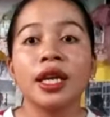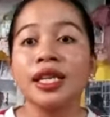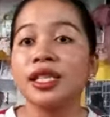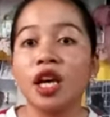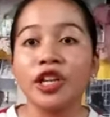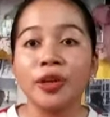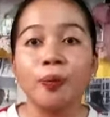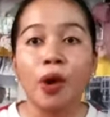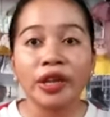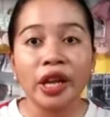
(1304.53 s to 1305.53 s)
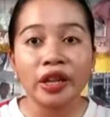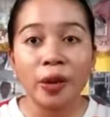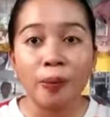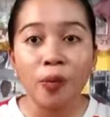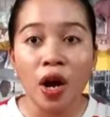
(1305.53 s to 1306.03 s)
it is not
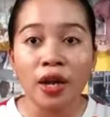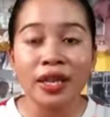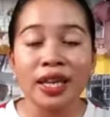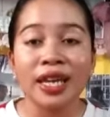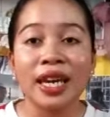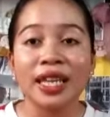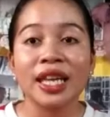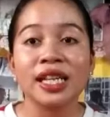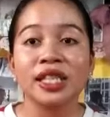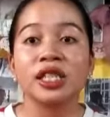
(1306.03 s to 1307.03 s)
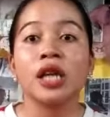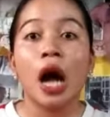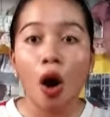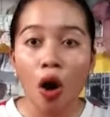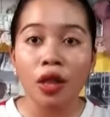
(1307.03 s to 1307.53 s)
important the brand, it is
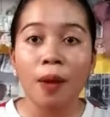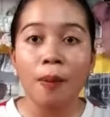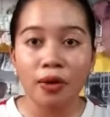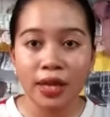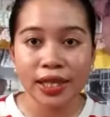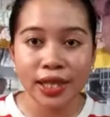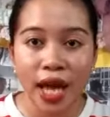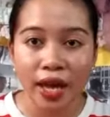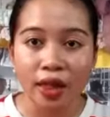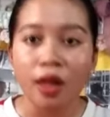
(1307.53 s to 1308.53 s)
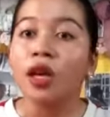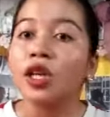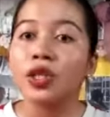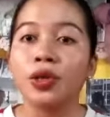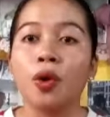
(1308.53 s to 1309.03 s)
all about the style.
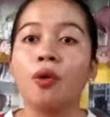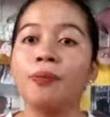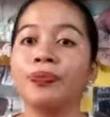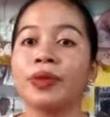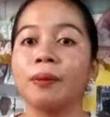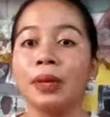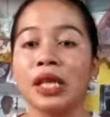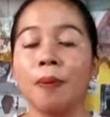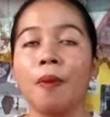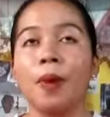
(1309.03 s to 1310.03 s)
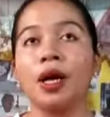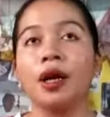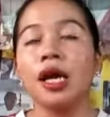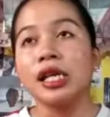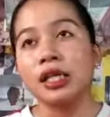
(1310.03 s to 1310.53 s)
So, bisan pa
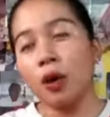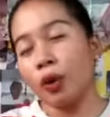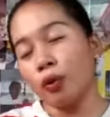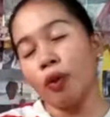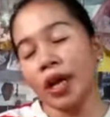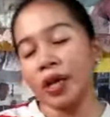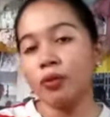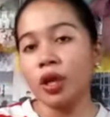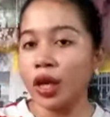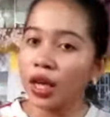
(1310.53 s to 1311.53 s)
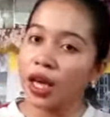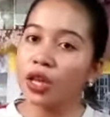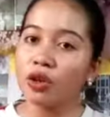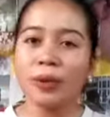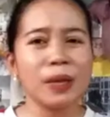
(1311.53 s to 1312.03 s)
mag sa okay-okay ni mo
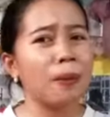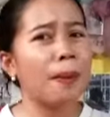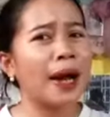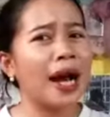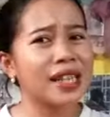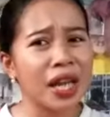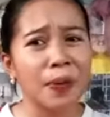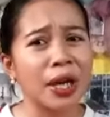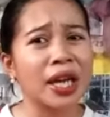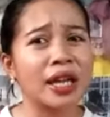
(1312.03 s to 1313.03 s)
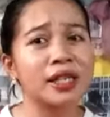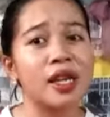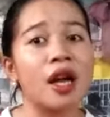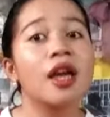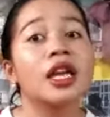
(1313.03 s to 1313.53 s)
nagikan, or bisan pa mag-asa ni mo nagikan na
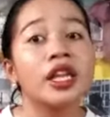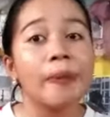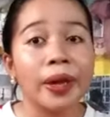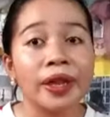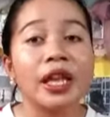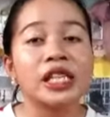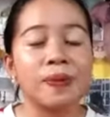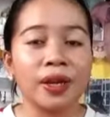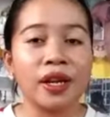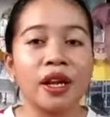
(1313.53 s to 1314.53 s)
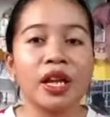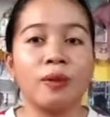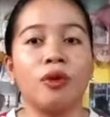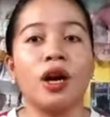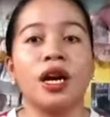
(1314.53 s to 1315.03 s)
sina, depende na sa pagdala
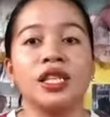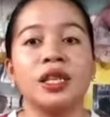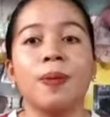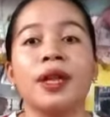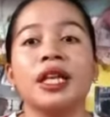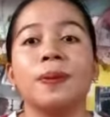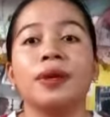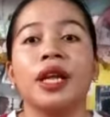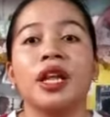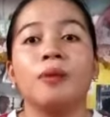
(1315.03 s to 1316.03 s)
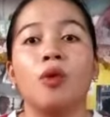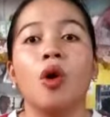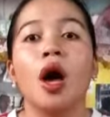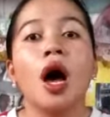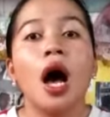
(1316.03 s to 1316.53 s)
ni mo, guys. Depende sa pagdala ni
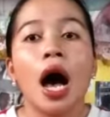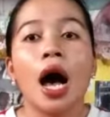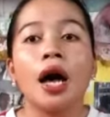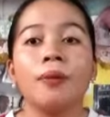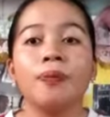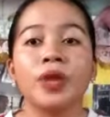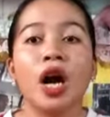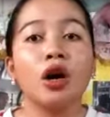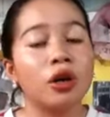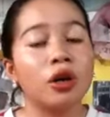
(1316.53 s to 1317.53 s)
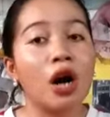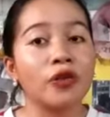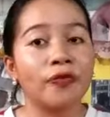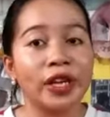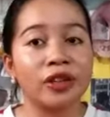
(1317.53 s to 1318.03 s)
mo. Ang
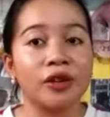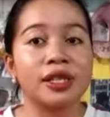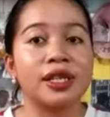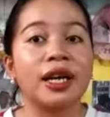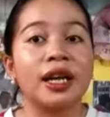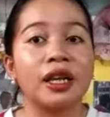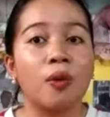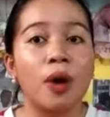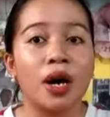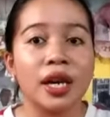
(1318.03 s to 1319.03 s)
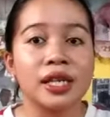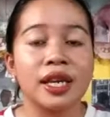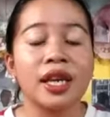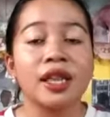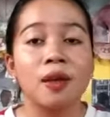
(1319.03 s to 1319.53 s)
outfitters sa ginatawag
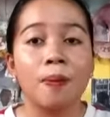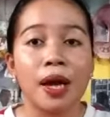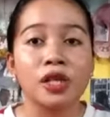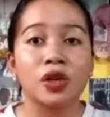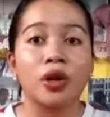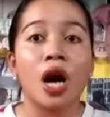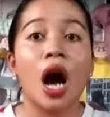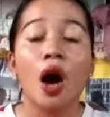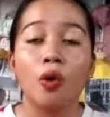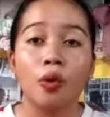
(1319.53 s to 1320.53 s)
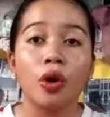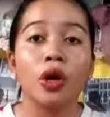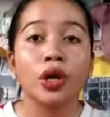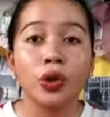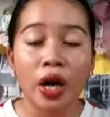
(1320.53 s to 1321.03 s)
is, it depends on how
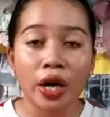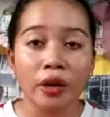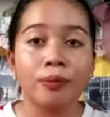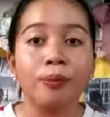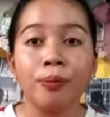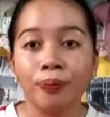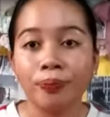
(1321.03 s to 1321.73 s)
you can,